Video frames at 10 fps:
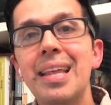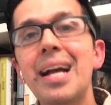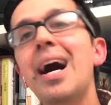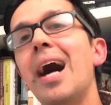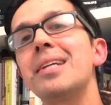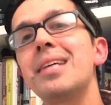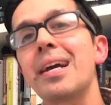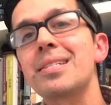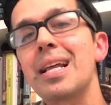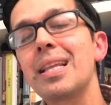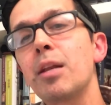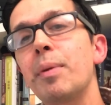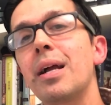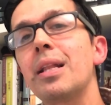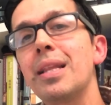context a little
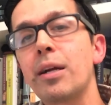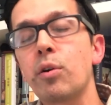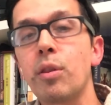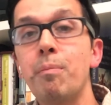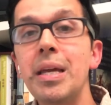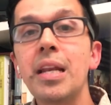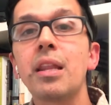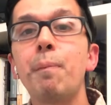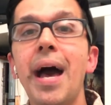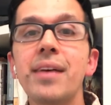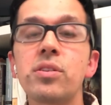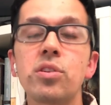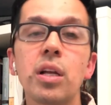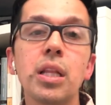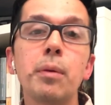bit clearer, the meaning of the passage
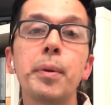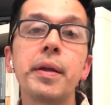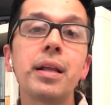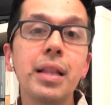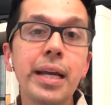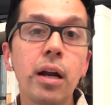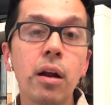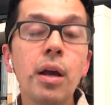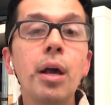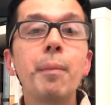a little bit clearer,